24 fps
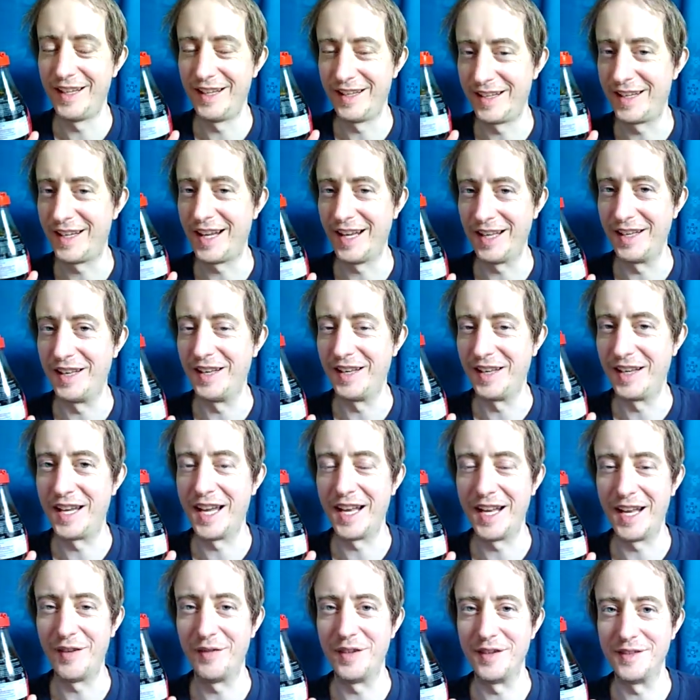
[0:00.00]
can
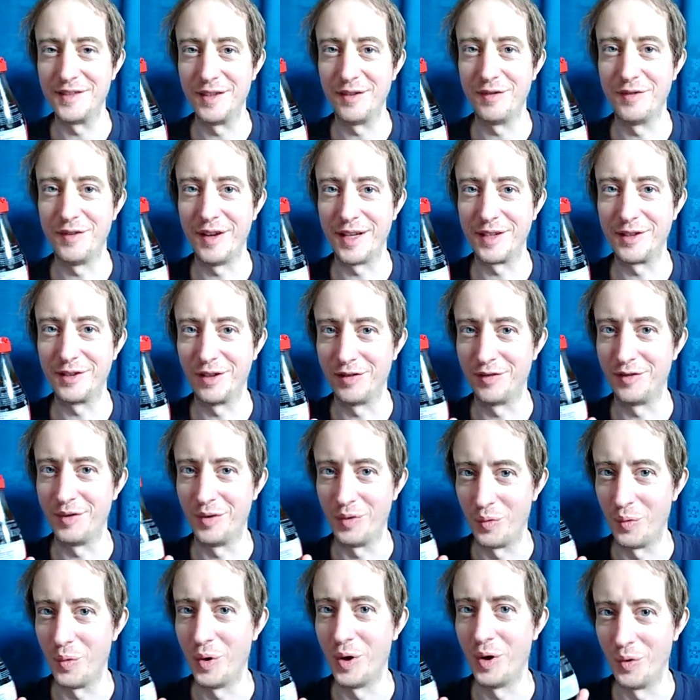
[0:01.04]
have this effect of,
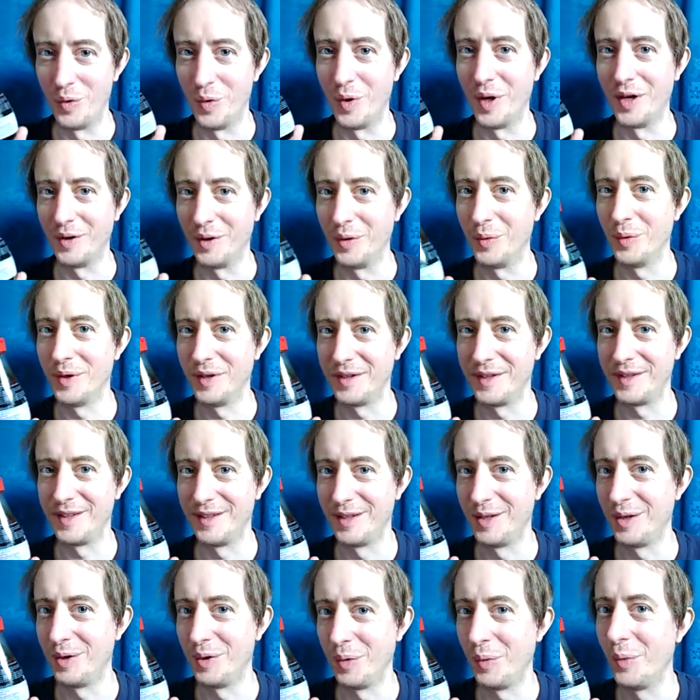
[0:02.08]
wow,
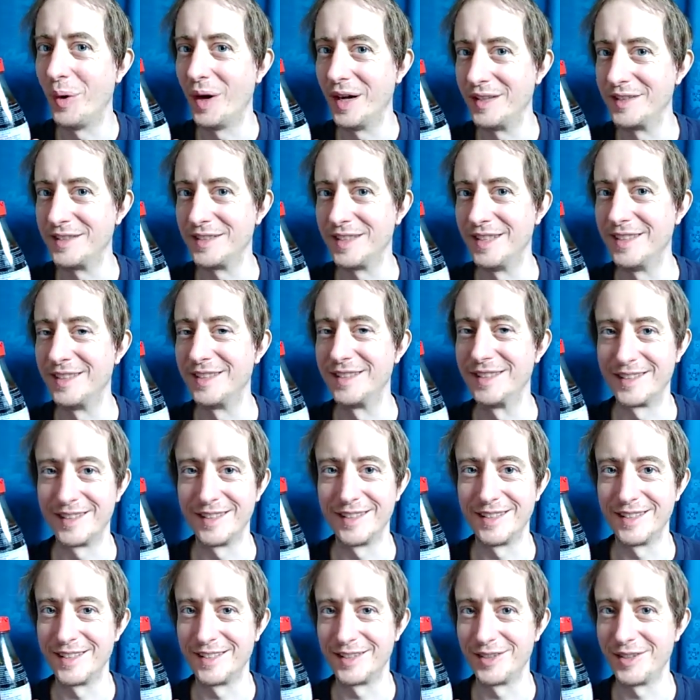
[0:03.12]
why is this
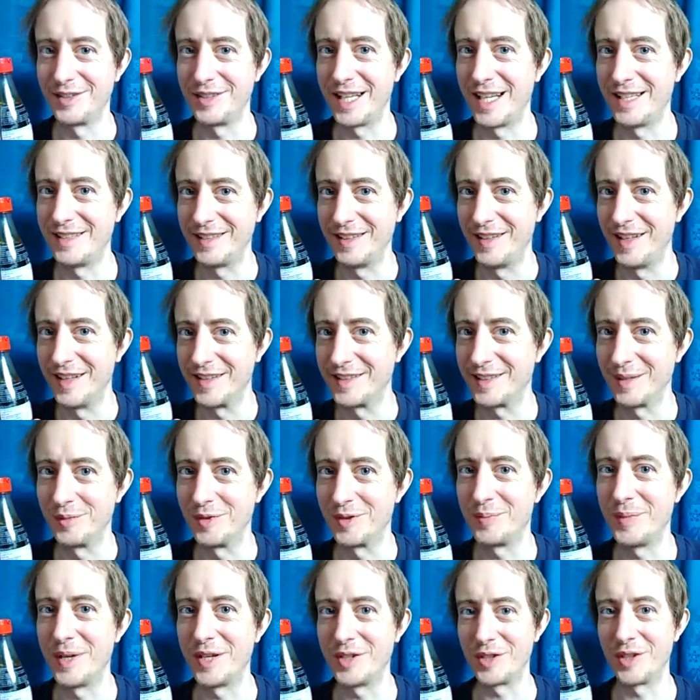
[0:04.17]
so tasty? There's some
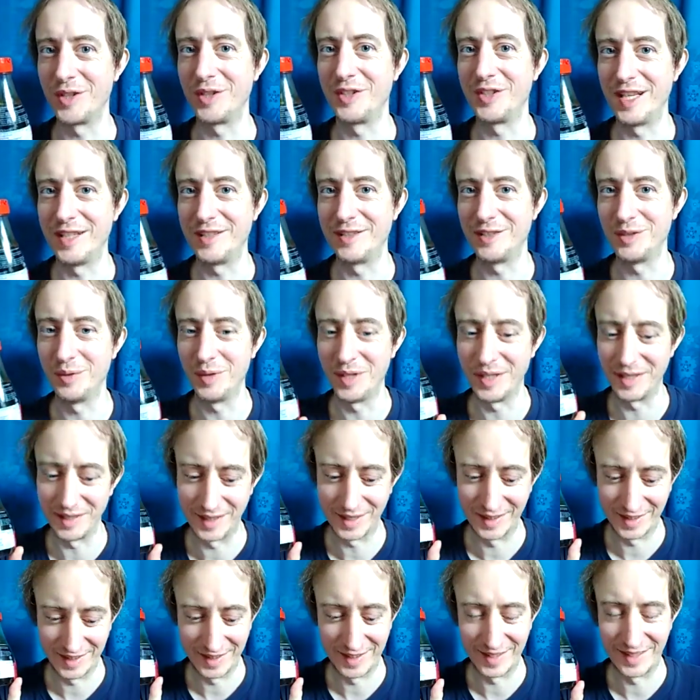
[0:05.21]
special taste to it.
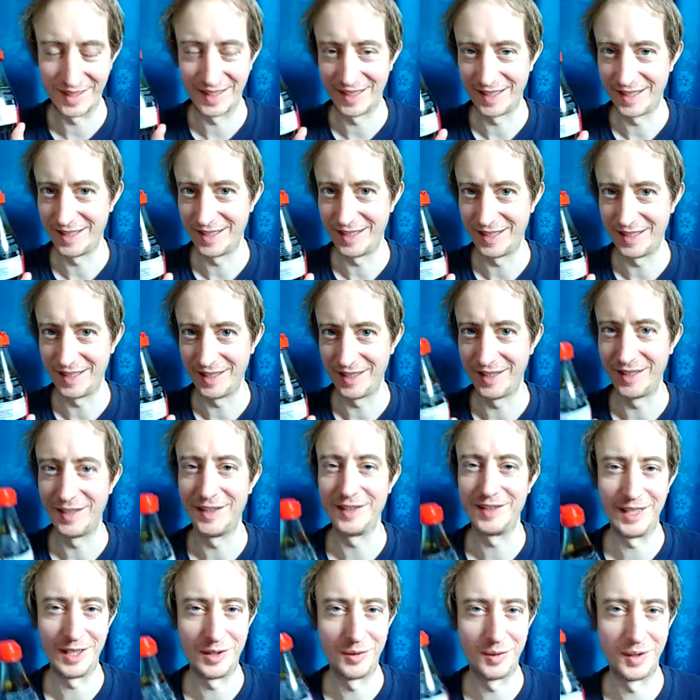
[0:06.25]

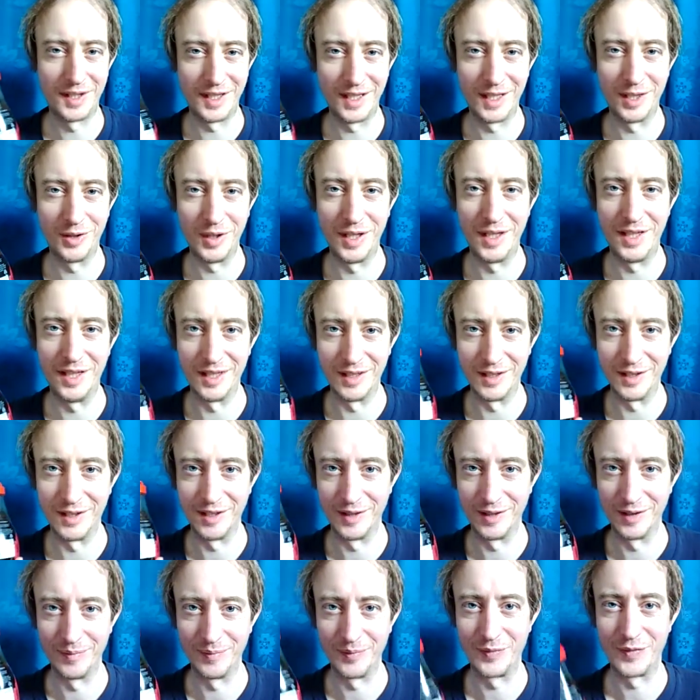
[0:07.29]
Secret ingredient,
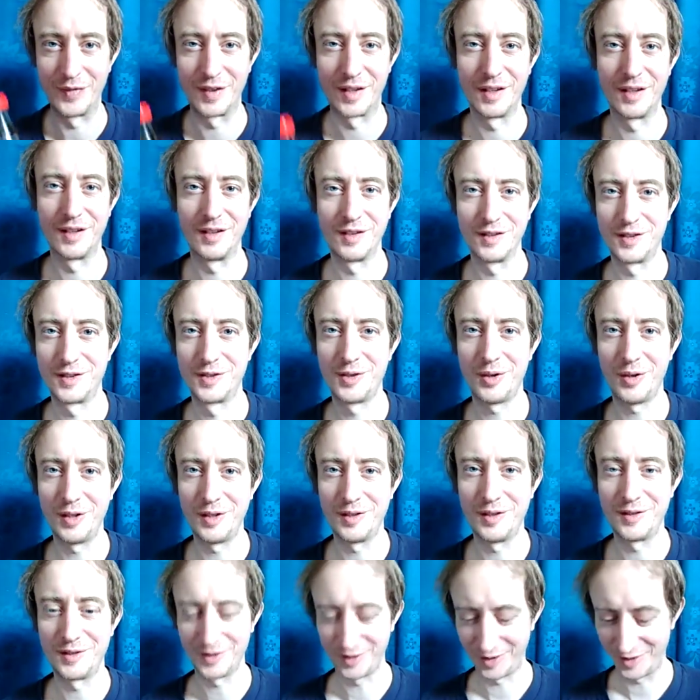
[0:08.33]
soy
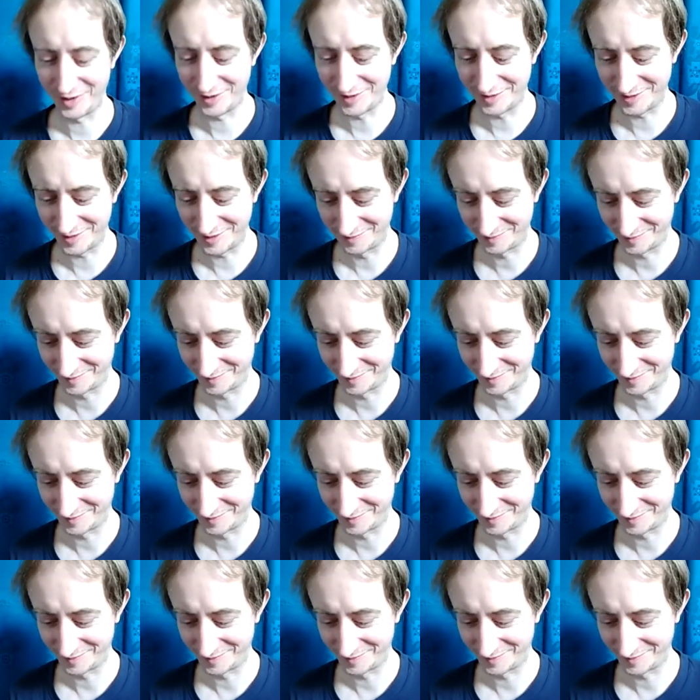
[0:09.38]
sauce.